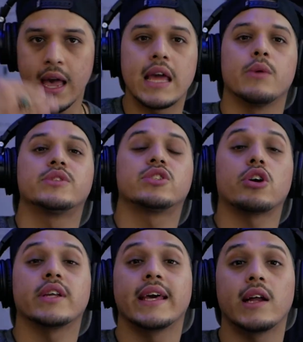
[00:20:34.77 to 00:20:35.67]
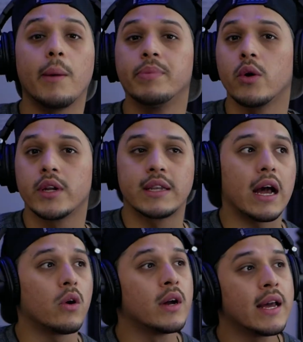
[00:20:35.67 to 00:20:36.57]
and it would start to get uploaded.
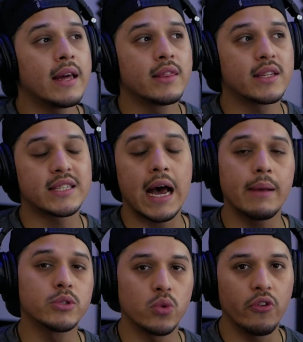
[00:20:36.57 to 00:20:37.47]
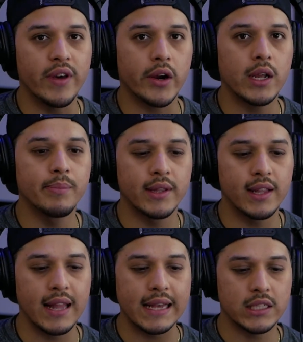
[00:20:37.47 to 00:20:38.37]
Now, the times will vary, but
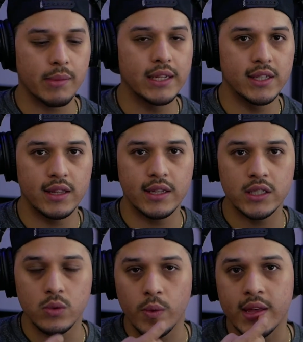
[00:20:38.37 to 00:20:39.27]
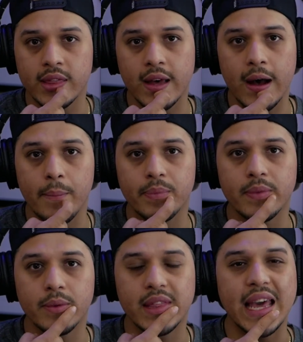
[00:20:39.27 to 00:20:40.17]
the last time I did this with AD,
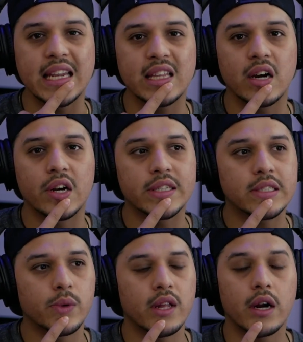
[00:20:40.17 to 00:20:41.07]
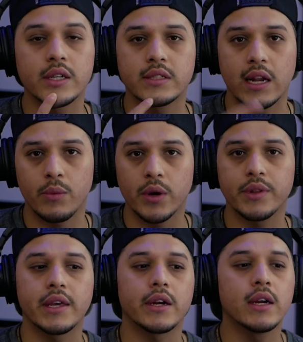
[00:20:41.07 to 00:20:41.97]
the artist, one of the artists that I work
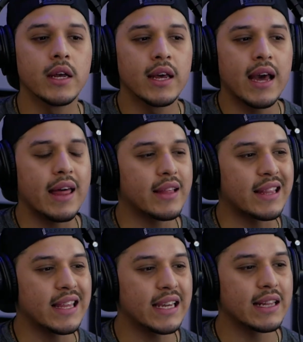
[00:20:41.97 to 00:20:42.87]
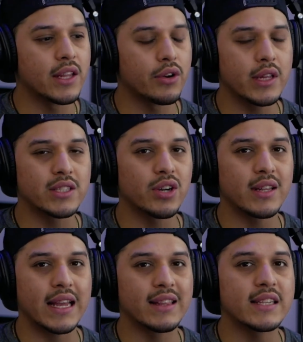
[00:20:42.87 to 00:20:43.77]
with here, I think it literally
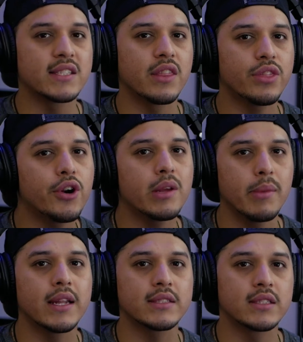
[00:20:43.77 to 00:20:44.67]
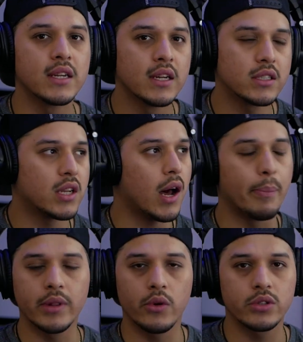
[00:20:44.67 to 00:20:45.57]
took like less than 30 minutes to
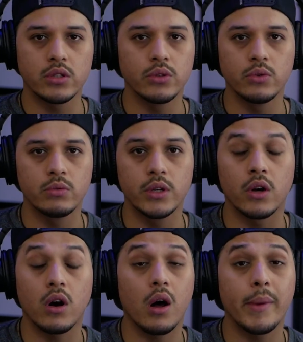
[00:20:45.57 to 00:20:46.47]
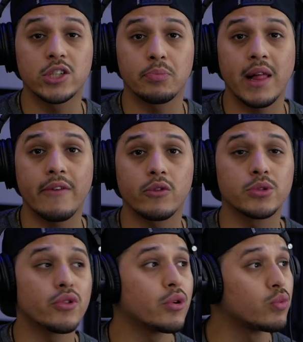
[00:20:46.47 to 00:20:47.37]
upload to, you know, all major
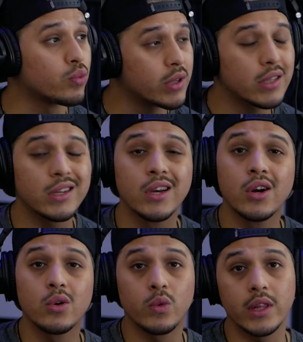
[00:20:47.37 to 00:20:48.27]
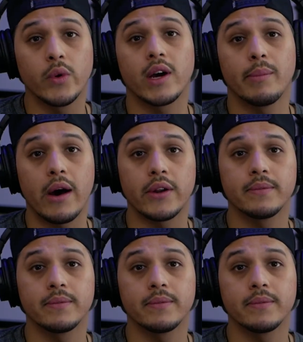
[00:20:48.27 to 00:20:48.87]
platforms. So they're really quick about